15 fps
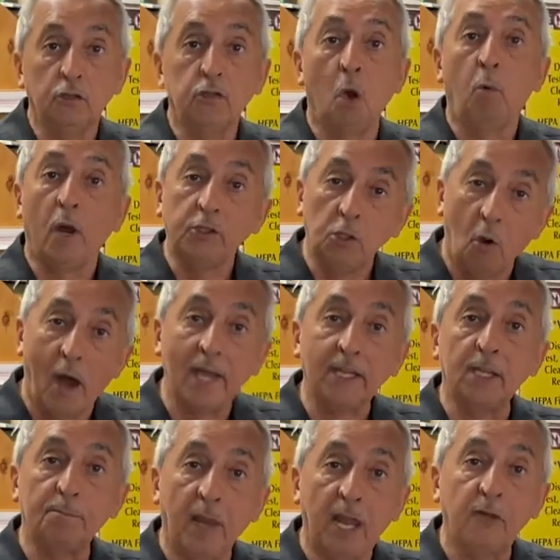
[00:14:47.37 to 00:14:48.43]
So what do I
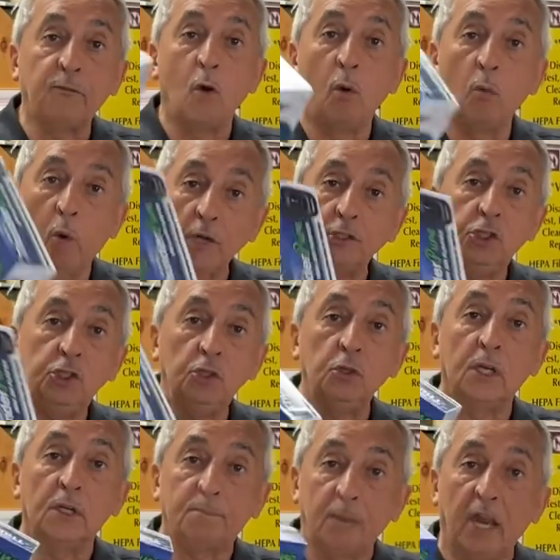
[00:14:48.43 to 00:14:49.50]
get paid for? What do you
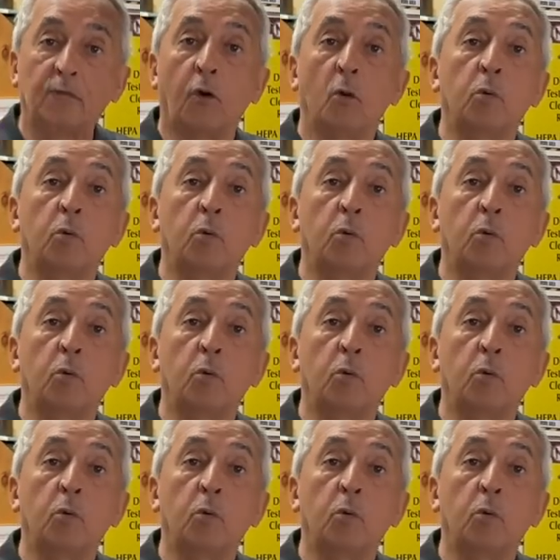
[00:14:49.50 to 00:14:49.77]
get paid for?